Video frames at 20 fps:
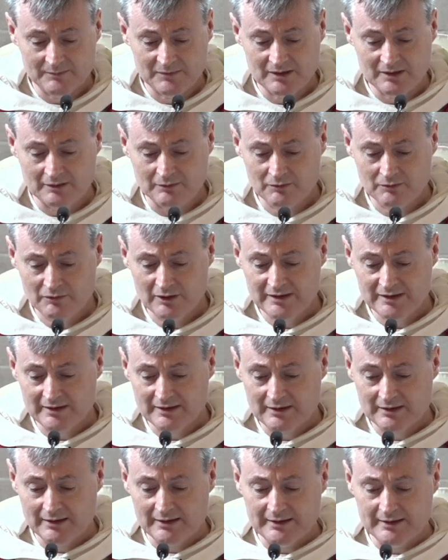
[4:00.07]

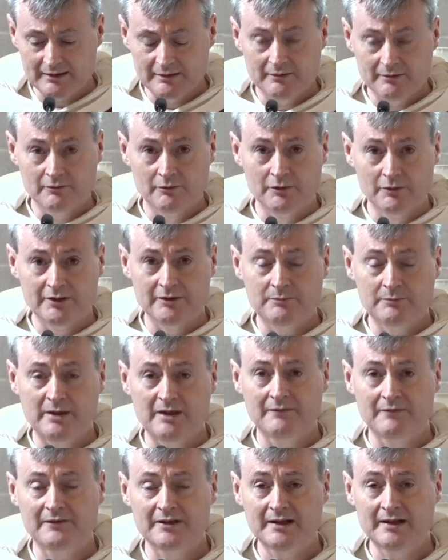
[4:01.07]
uncritically all that we
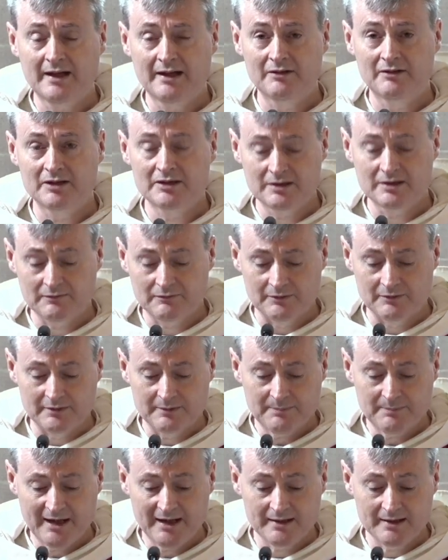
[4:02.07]
have inherited from the
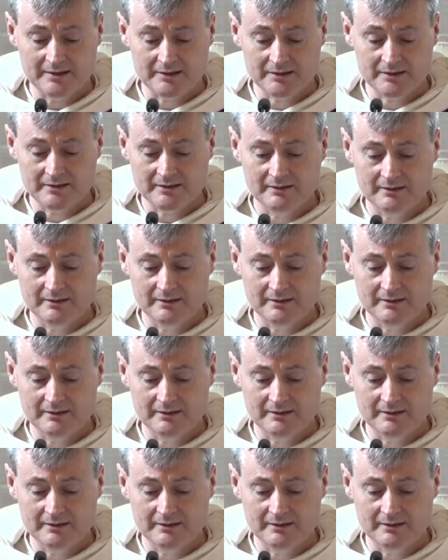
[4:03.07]
past.